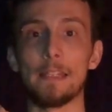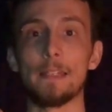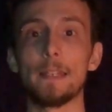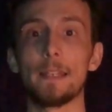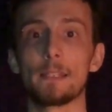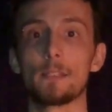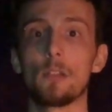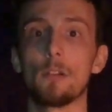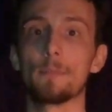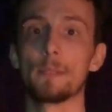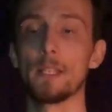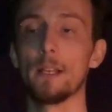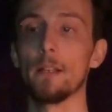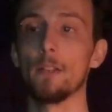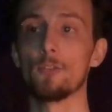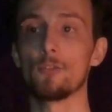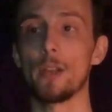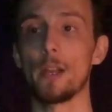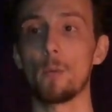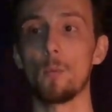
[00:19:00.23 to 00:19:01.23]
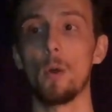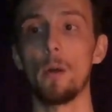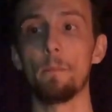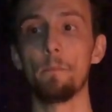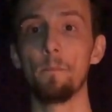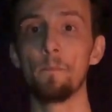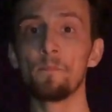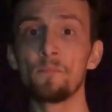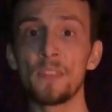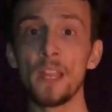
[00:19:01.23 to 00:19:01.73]
the desktop sound in track
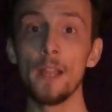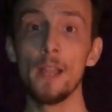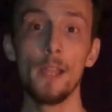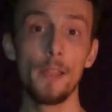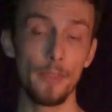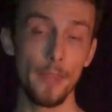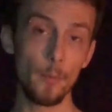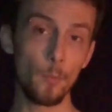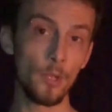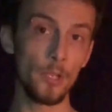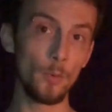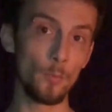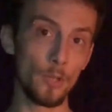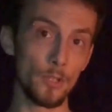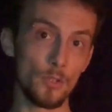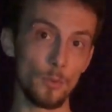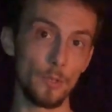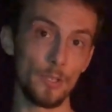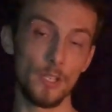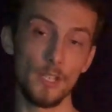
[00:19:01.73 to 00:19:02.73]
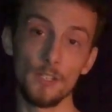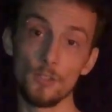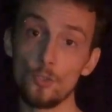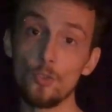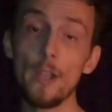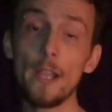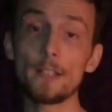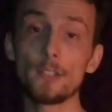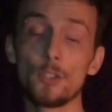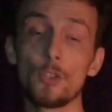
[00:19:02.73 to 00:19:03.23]
1. Then what you want to do is in
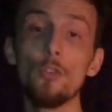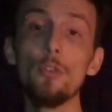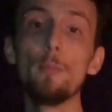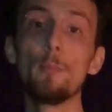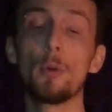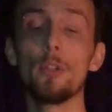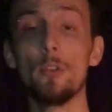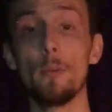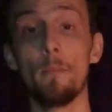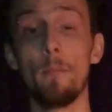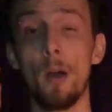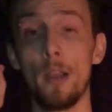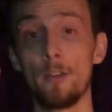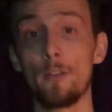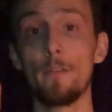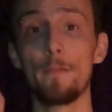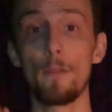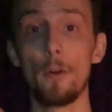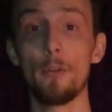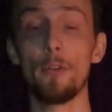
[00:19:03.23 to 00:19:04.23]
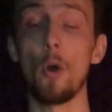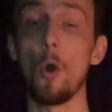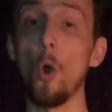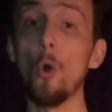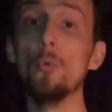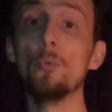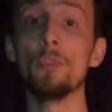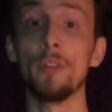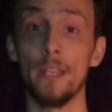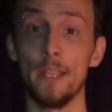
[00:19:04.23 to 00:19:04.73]
track 2, put your microphone
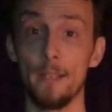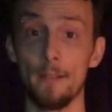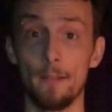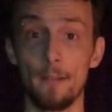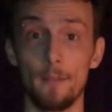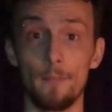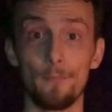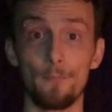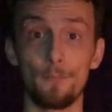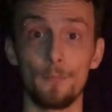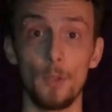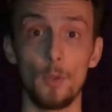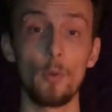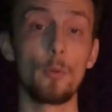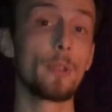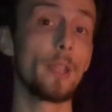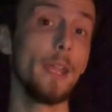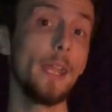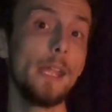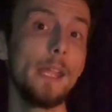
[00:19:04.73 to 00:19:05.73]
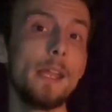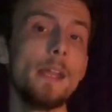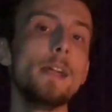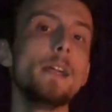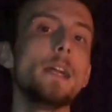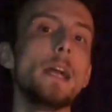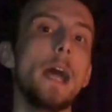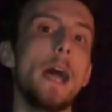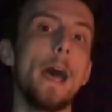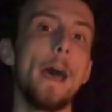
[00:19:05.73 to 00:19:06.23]
only. Okay?
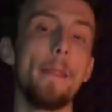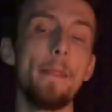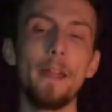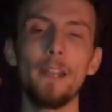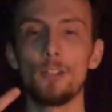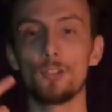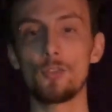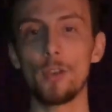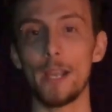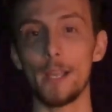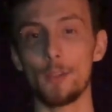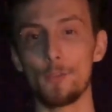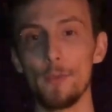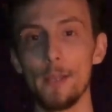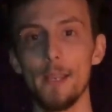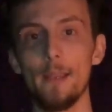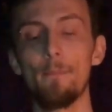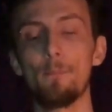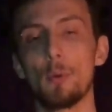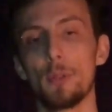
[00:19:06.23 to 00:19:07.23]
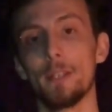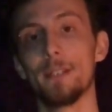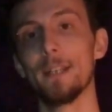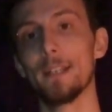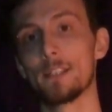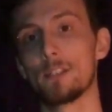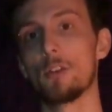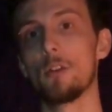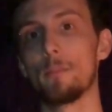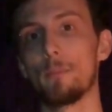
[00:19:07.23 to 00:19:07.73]
And then in track 3, put the
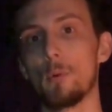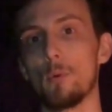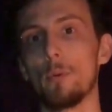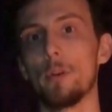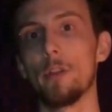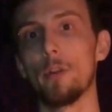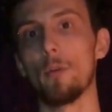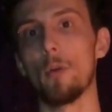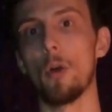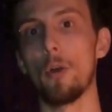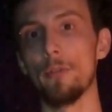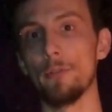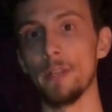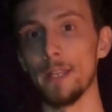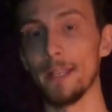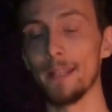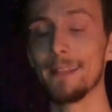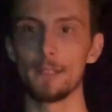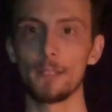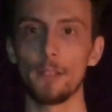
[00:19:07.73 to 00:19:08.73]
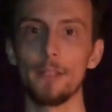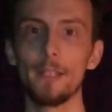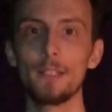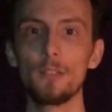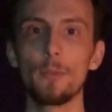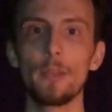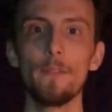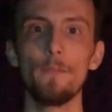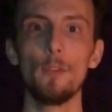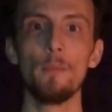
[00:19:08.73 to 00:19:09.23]
desktop audio only. So
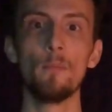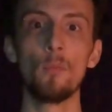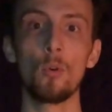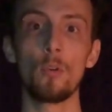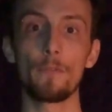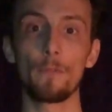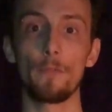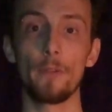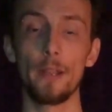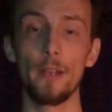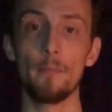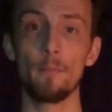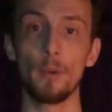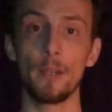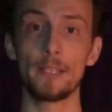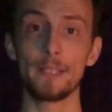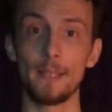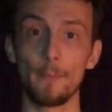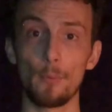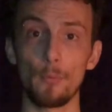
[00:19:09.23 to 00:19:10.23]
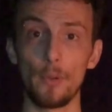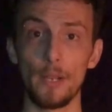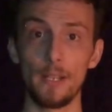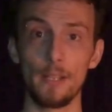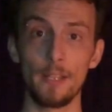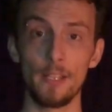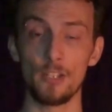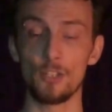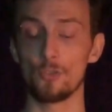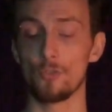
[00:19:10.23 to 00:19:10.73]
this will give you more freedom by
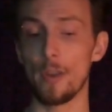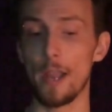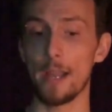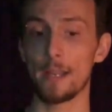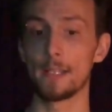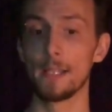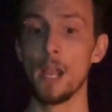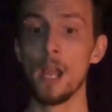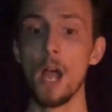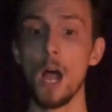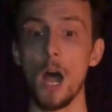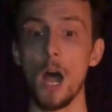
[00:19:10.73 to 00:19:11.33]
separating these tracks